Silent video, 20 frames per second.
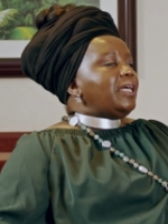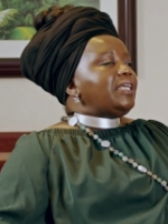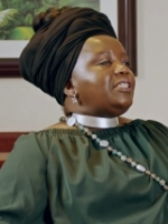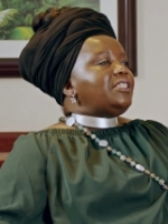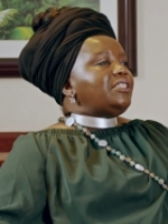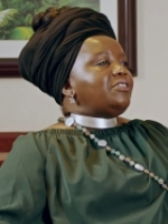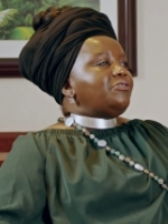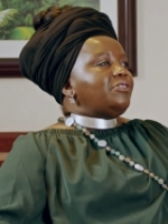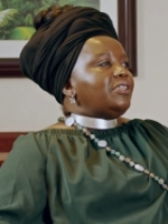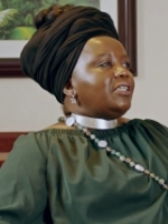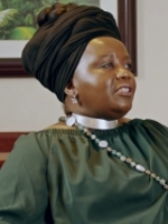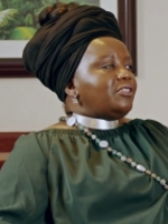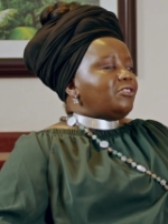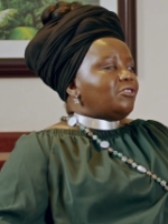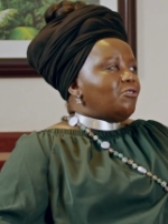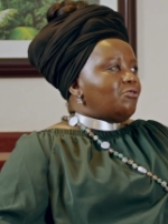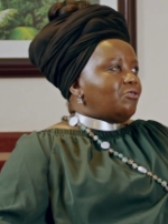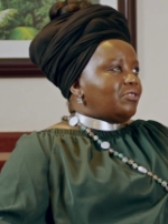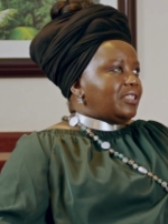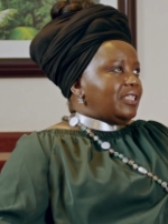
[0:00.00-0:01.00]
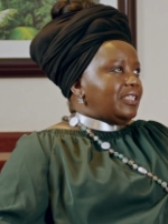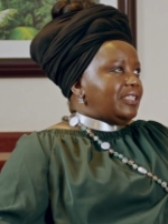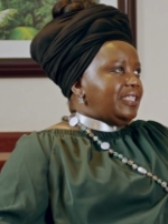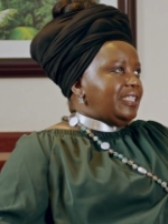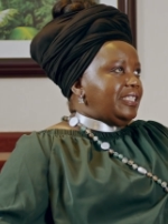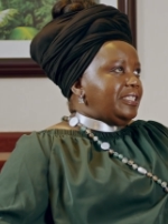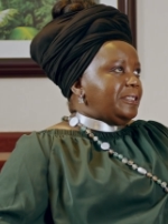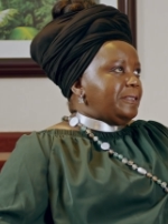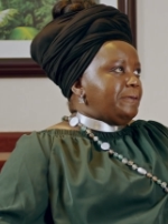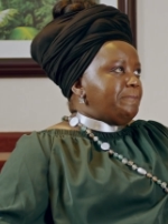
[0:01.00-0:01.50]
Nigeria, Tok
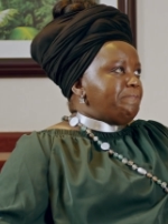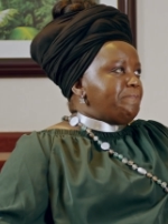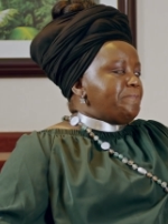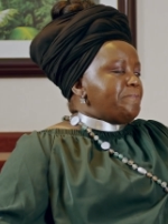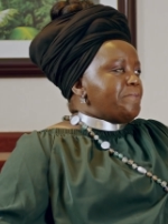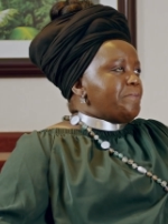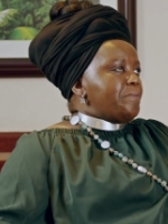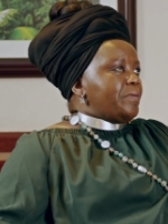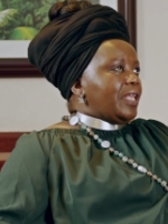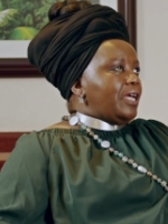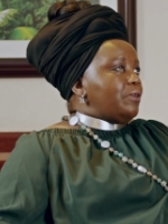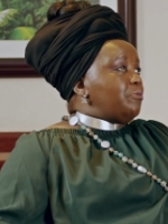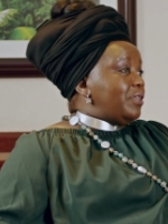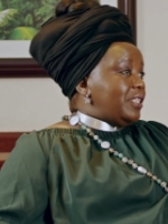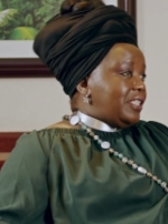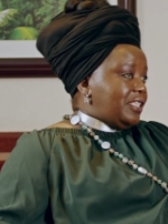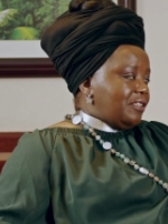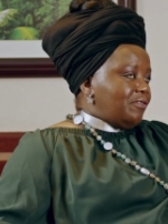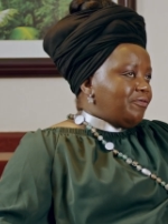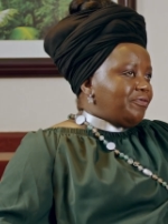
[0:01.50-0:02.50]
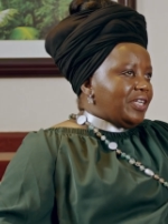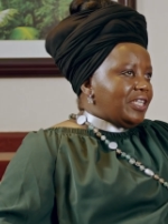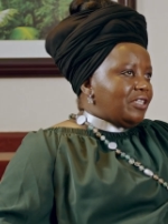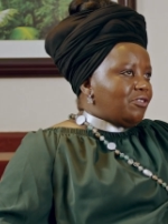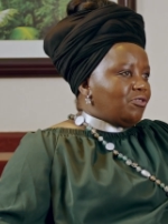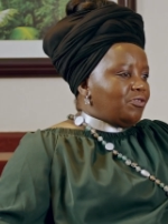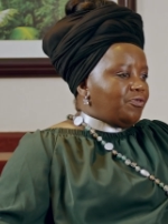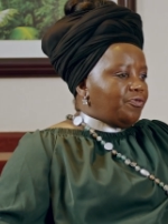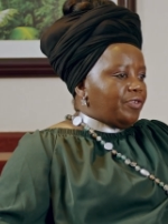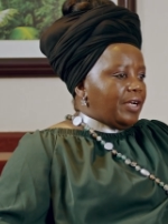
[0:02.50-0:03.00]
Aziz, and we're still very
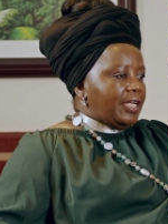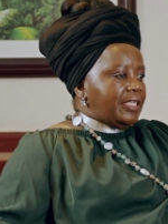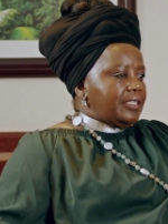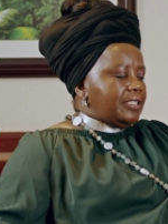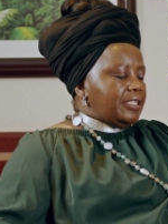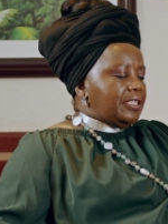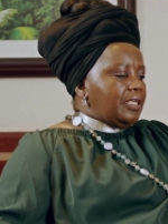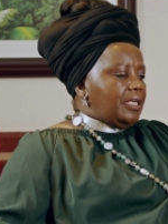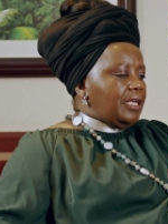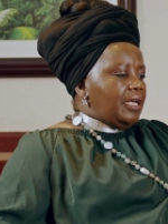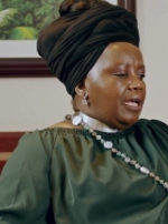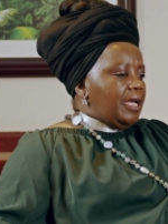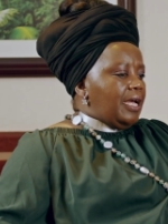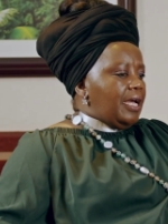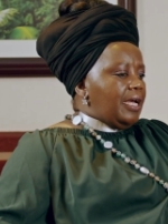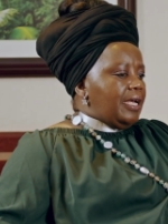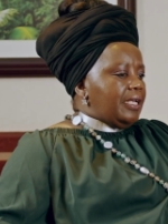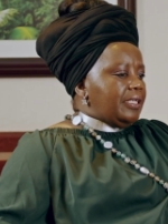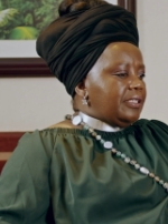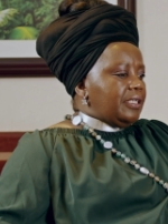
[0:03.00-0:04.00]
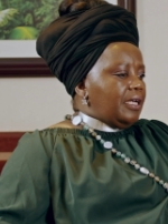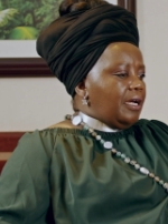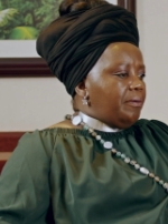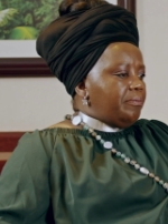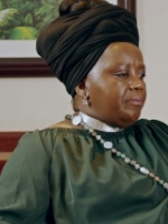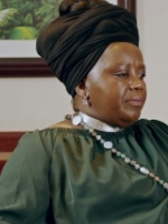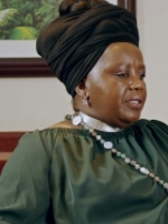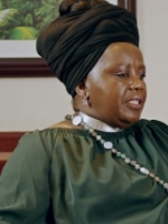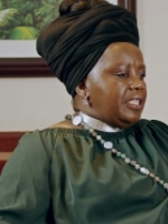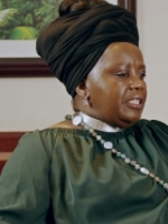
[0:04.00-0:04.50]
good friends. And
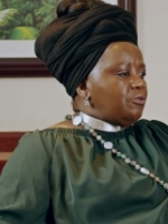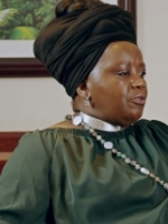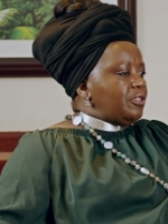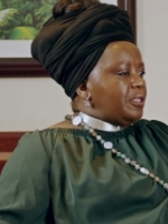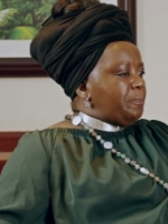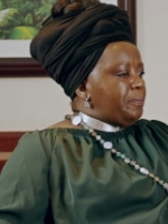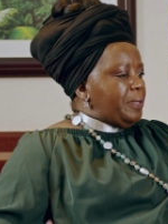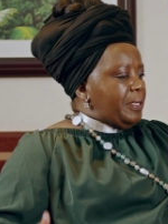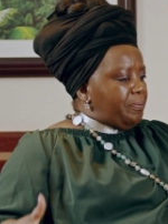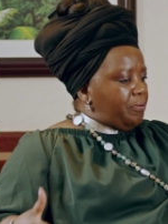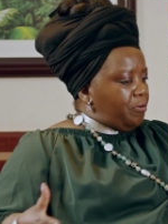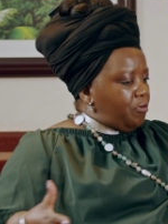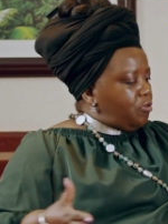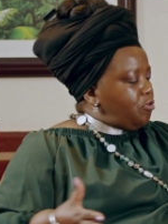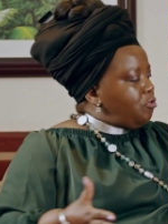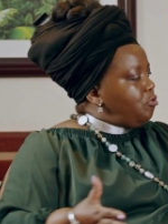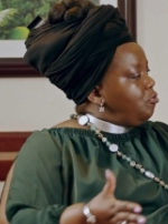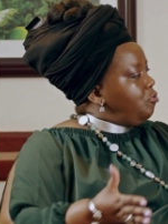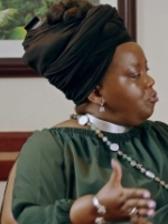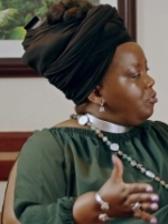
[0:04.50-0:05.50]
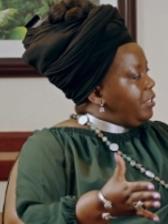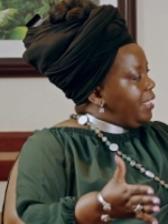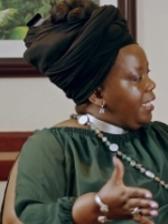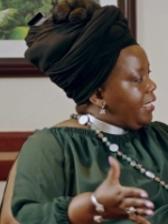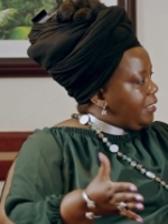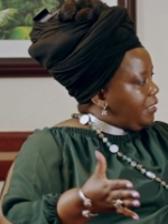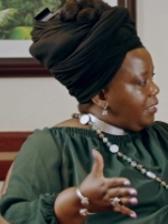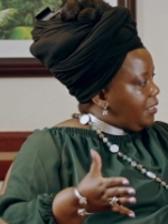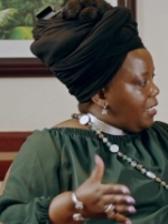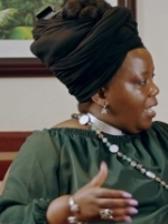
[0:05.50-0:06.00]
um, these were the people who
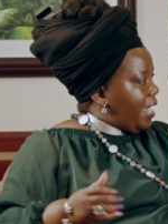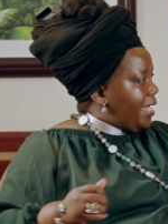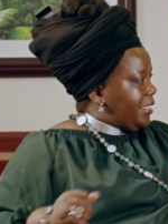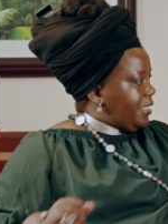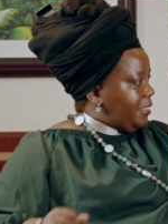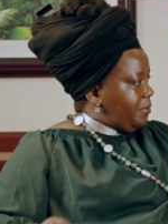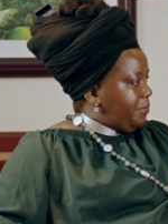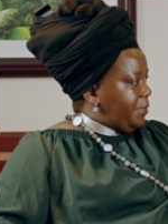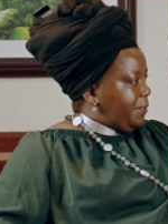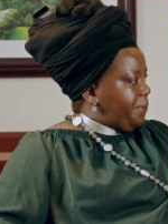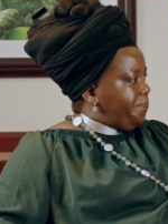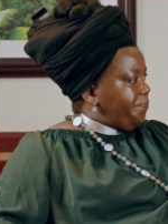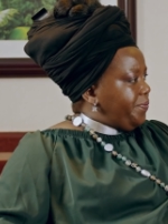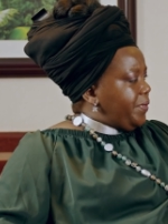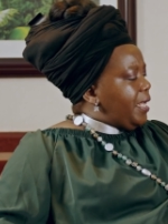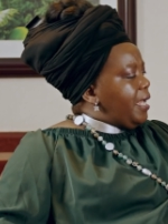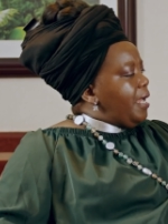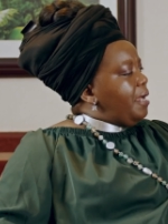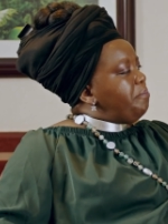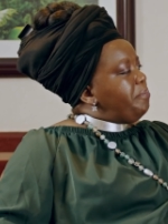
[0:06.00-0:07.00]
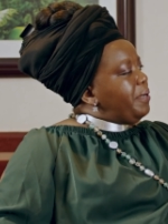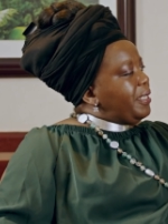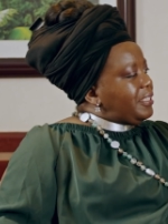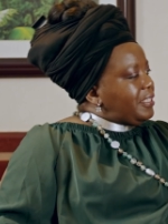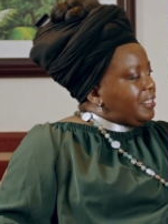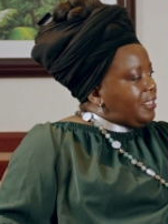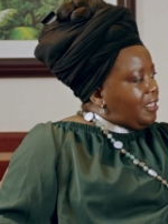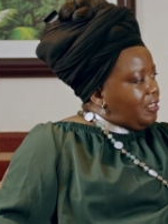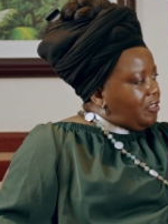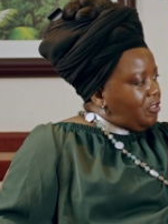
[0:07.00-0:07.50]
then guided me.
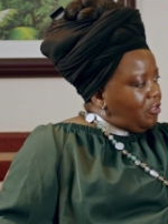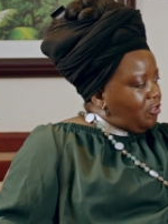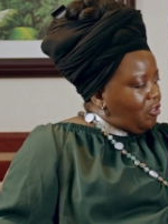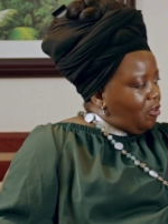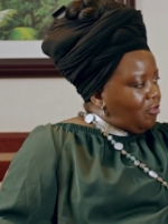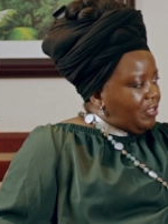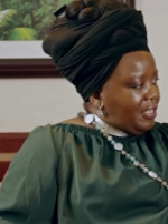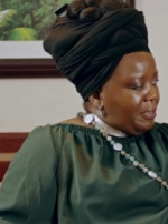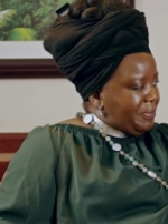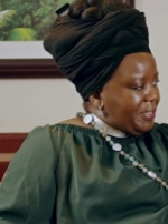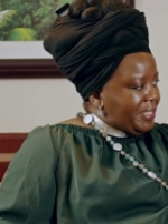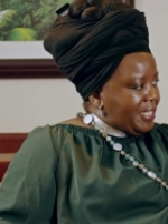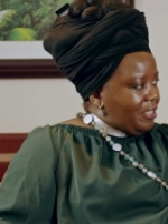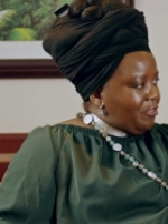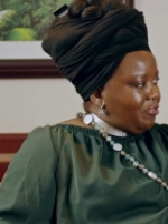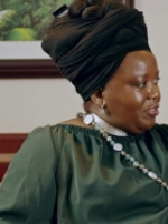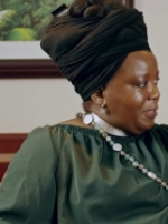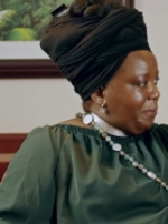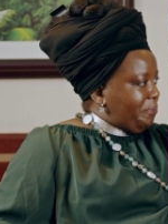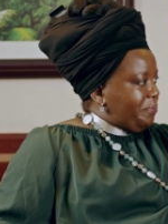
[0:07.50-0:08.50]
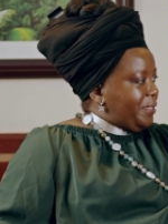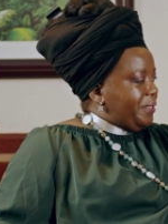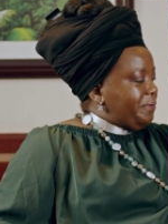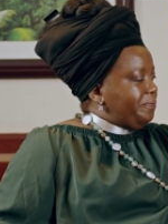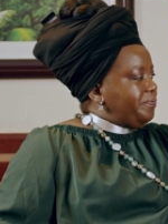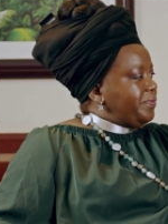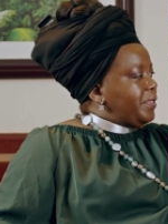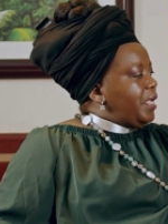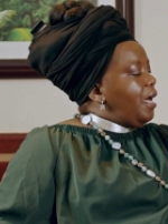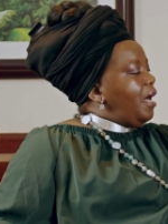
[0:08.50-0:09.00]
But, you know, let me tell you
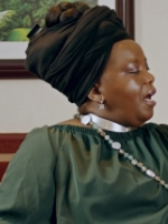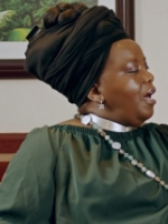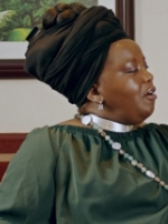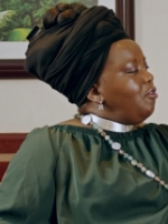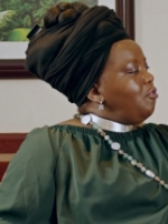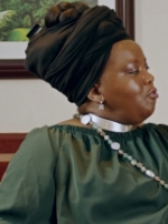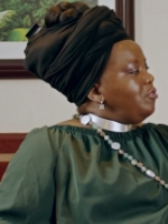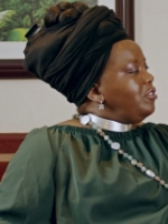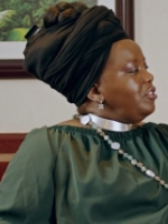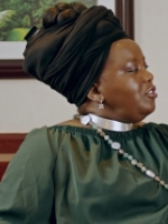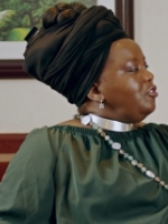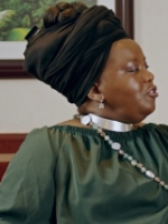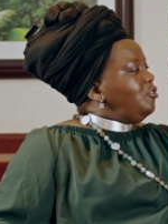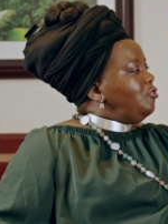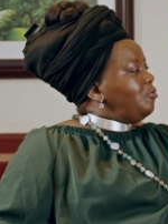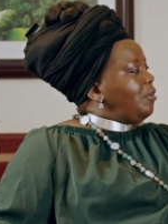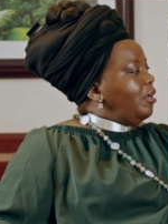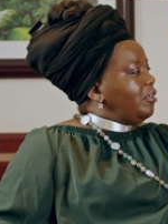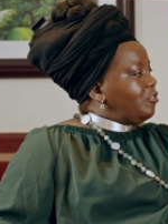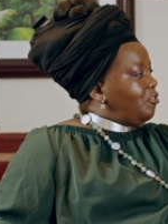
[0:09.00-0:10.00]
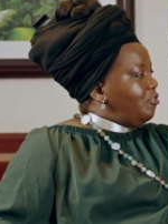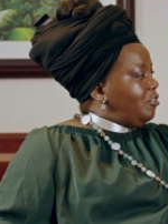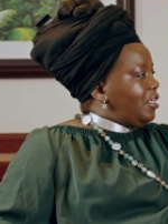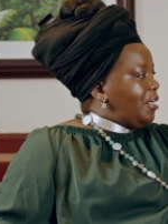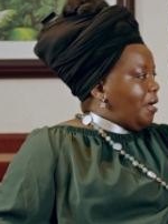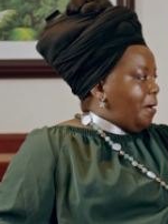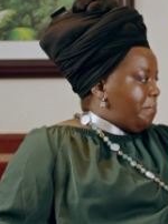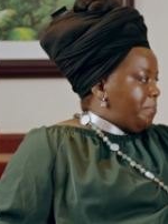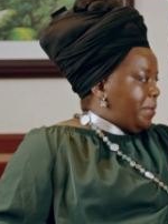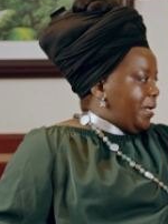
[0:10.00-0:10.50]
something. I always knew I was going
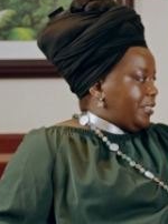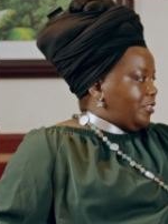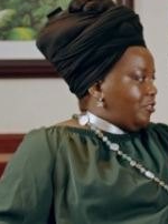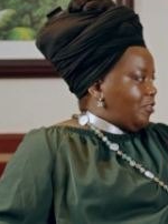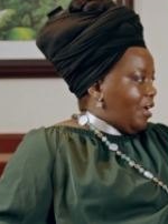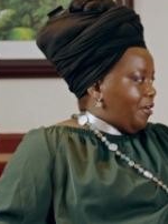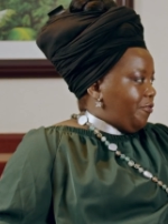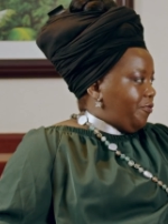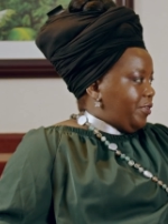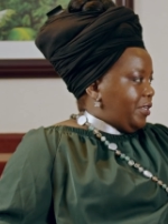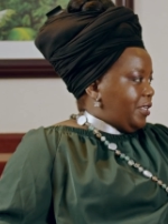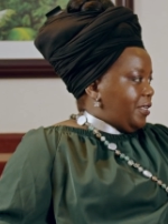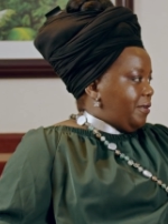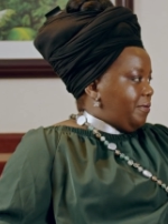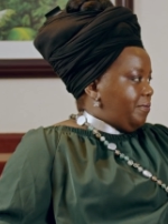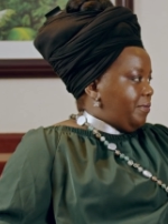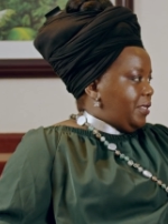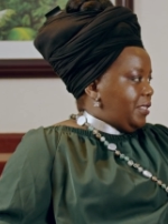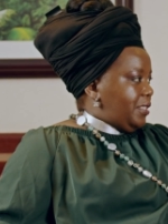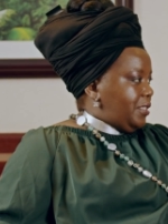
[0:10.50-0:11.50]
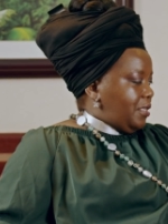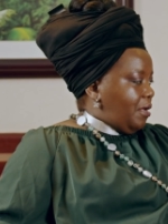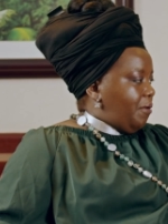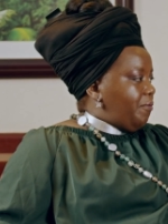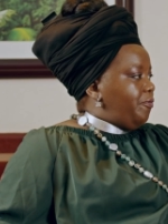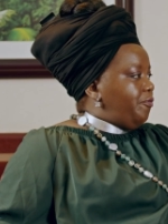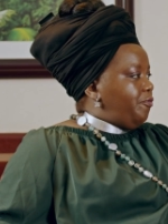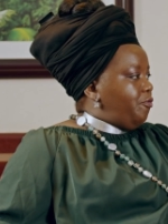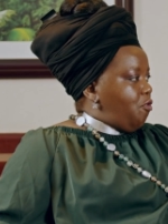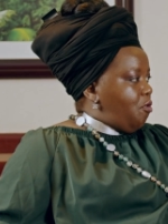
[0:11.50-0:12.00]
to come back to Africa in
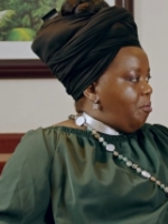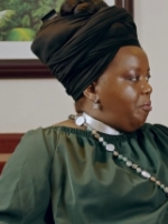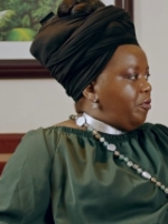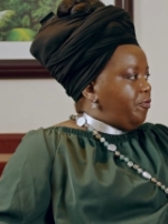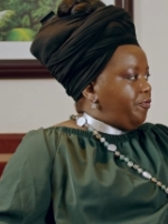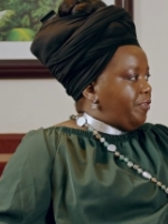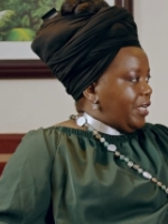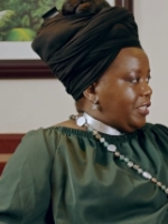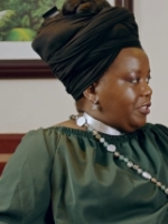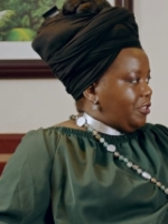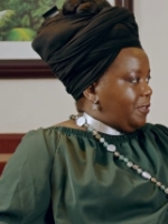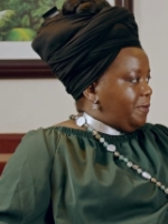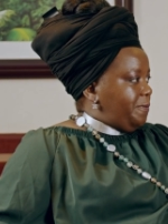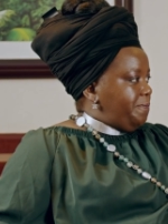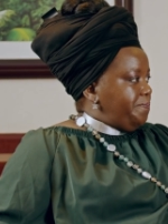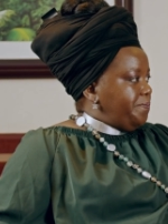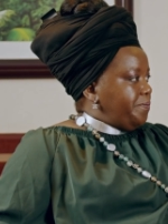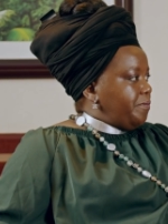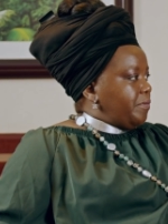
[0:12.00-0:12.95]
some form or fashion.